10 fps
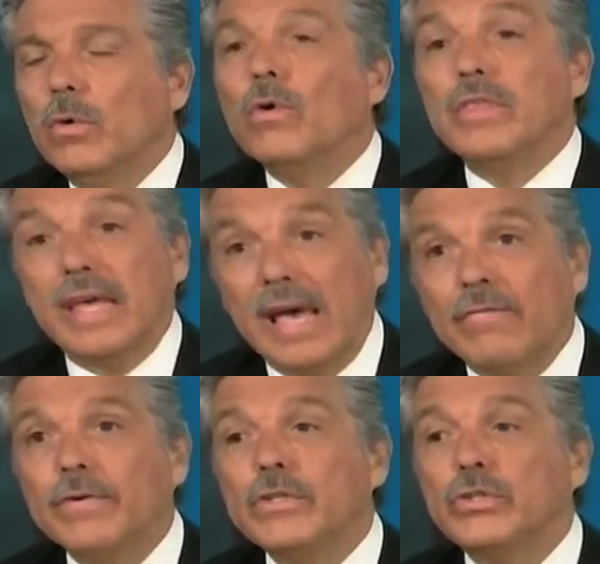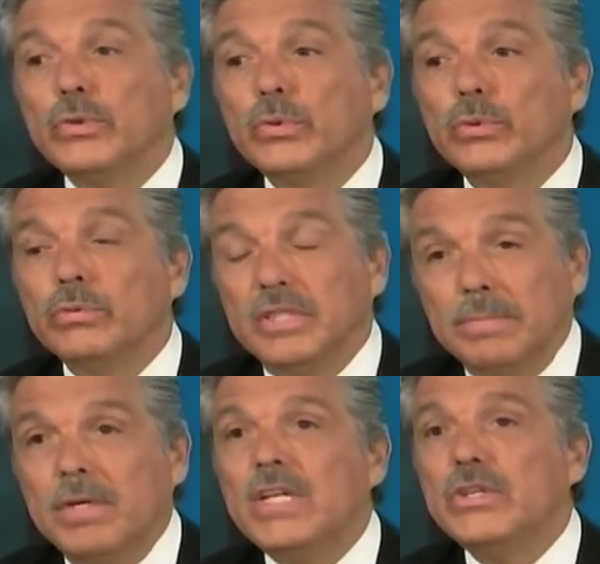or the effort to
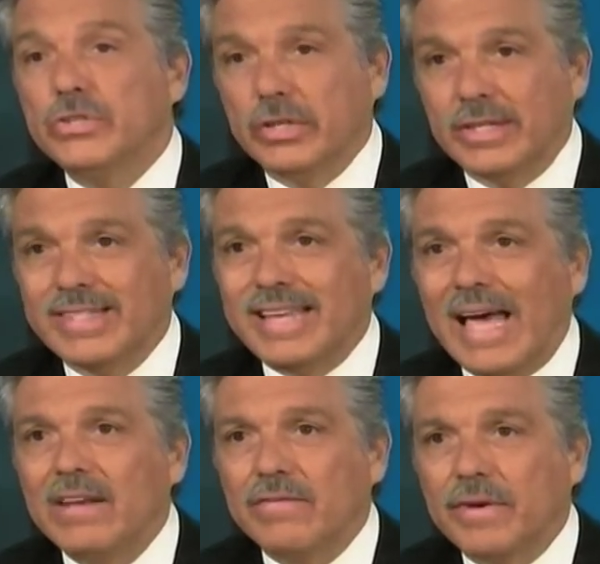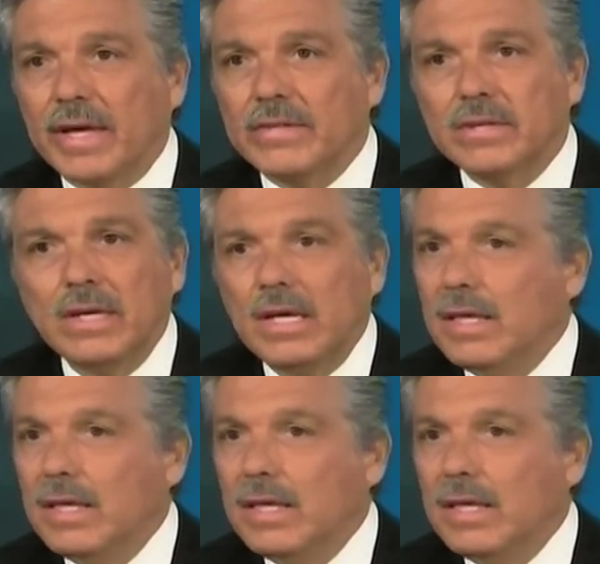diminish the side effects,